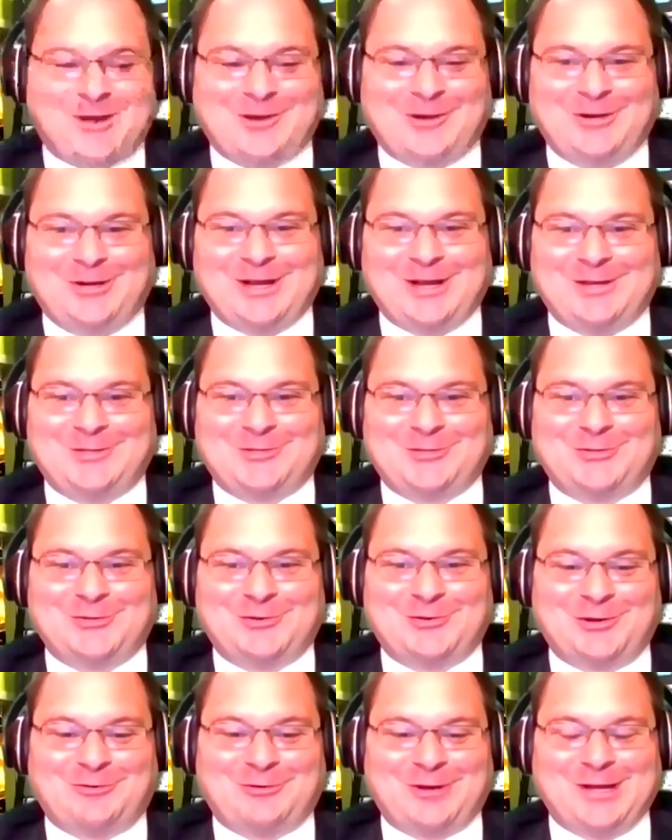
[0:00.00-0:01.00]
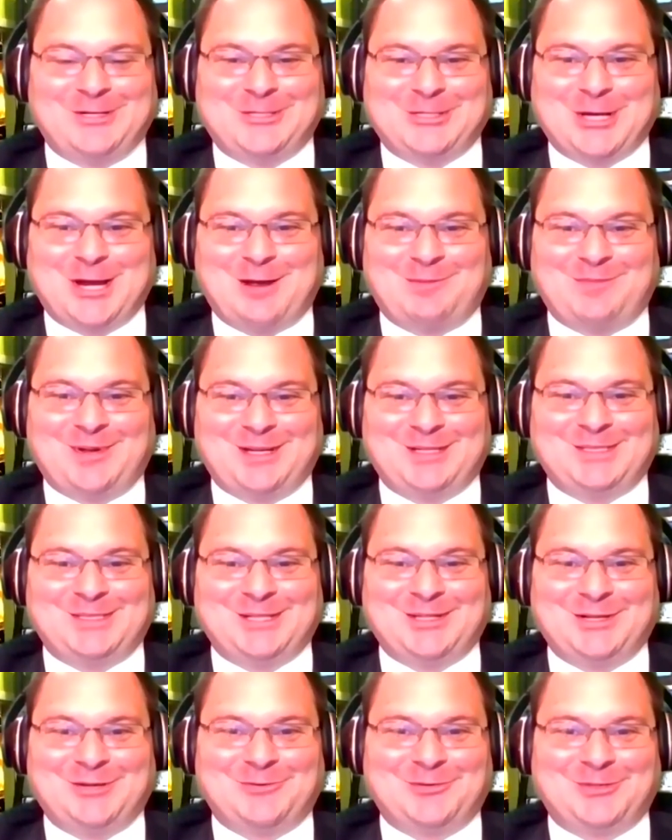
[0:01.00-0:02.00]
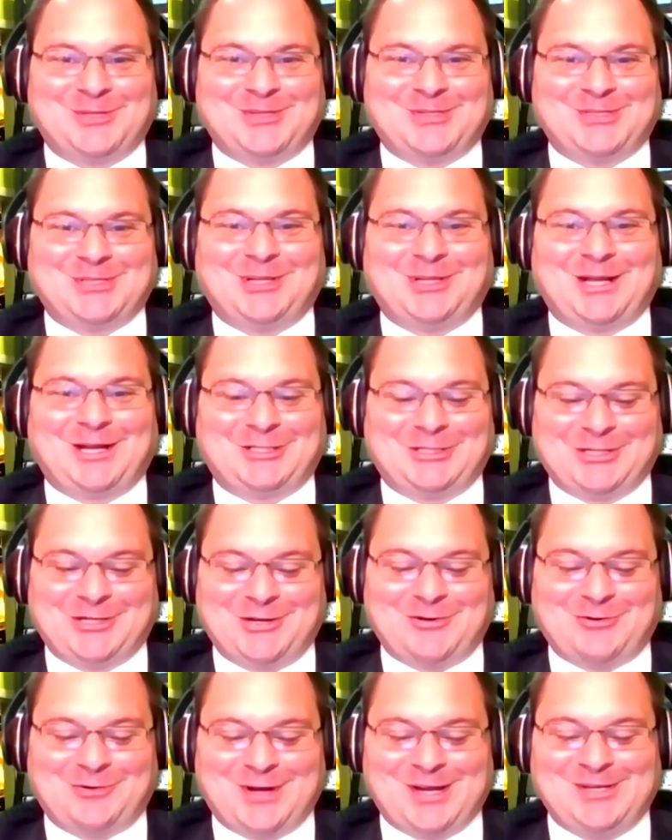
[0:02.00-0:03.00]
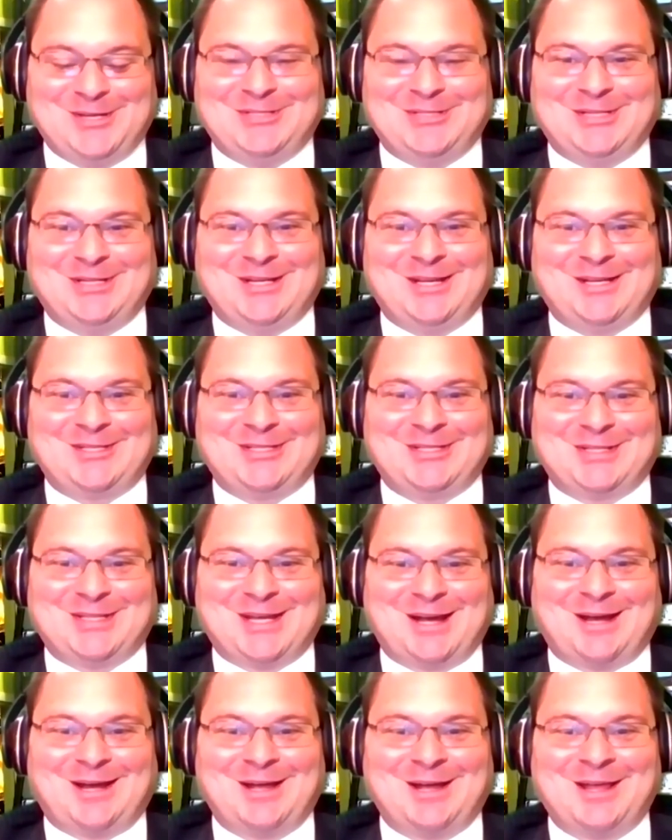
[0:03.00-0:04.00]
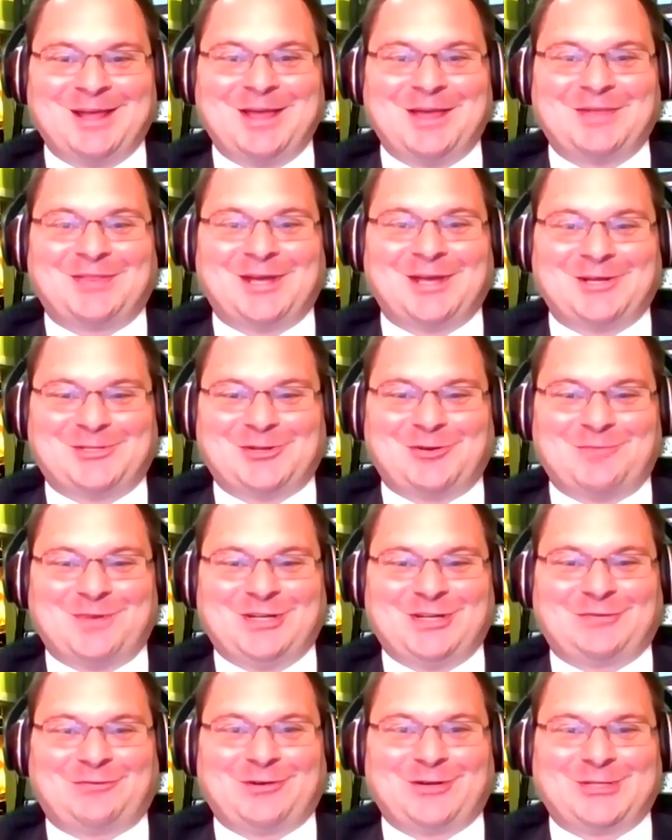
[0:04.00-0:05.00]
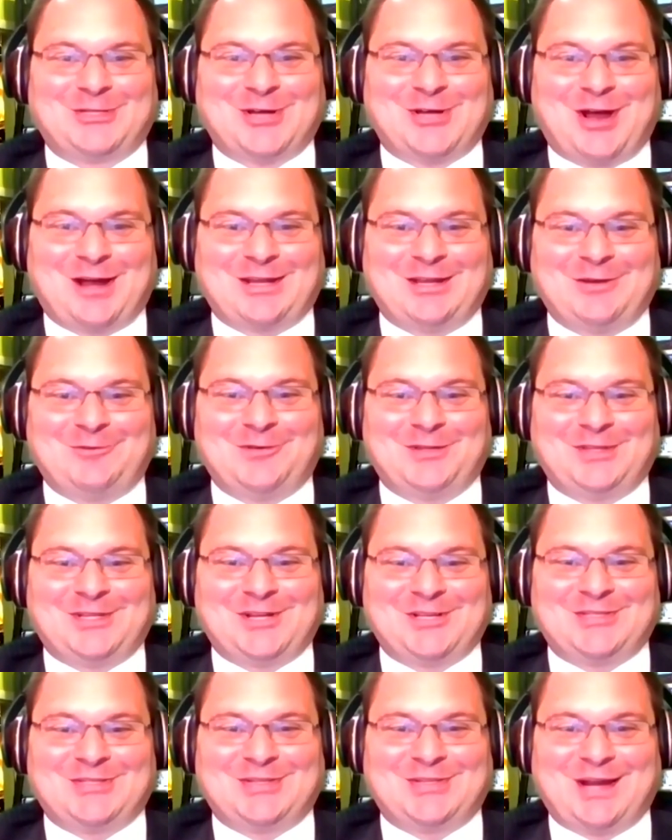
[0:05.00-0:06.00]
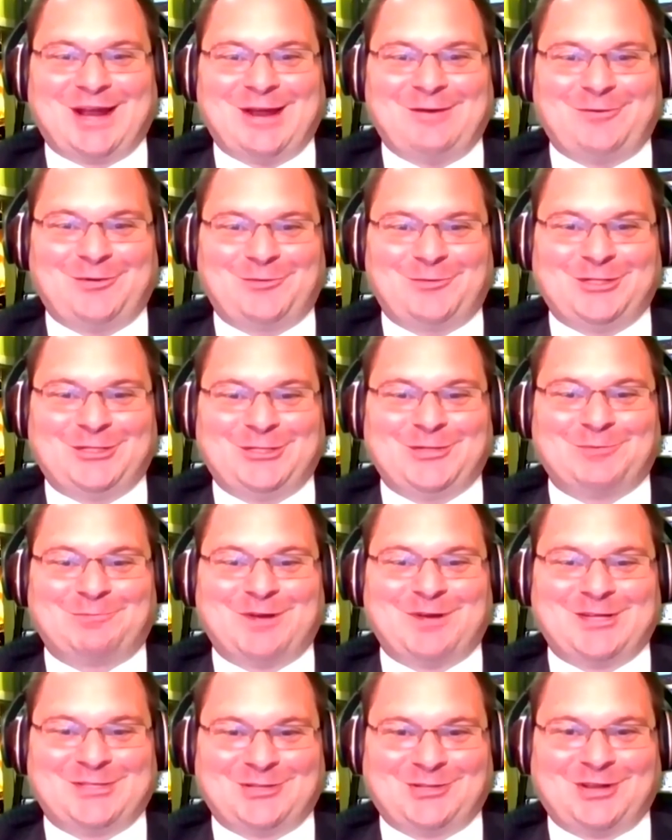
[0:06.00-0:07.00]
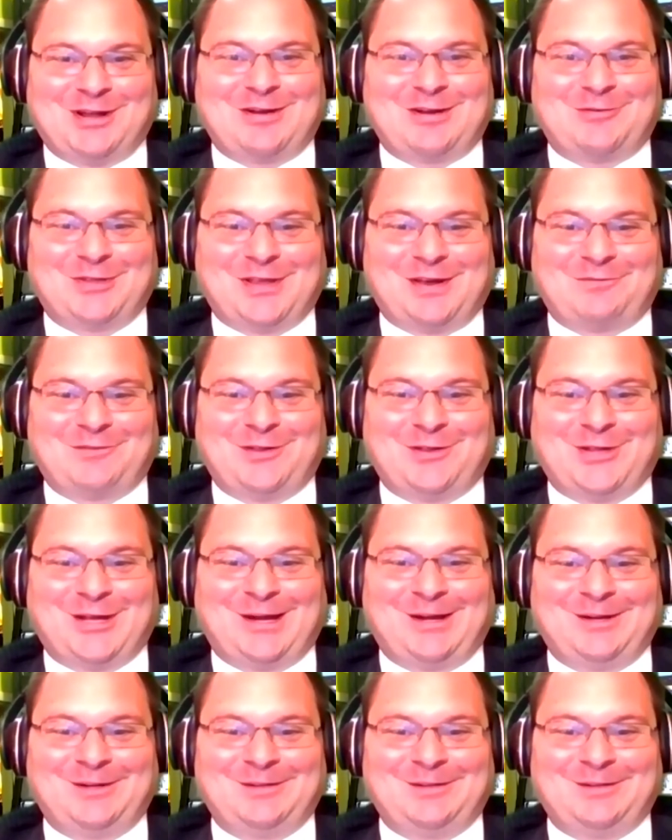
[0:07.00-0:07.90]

you guys are doing a great job at dealing with this election craziness. Uh, thanks so much for talking with us today. We wish you the best of luck with everything.